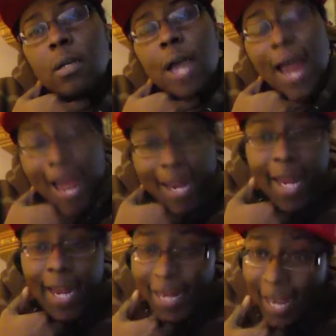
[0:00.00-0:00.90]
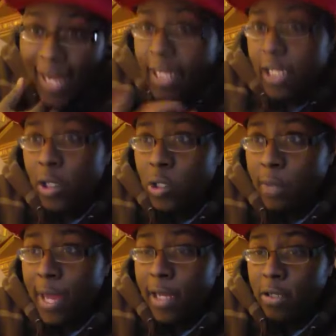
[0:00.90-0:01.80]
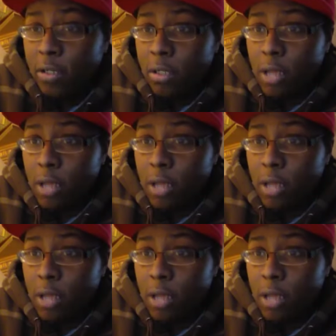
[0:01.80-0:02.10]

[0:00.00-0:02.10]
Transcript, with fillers: I I I, I need to talk to a manager.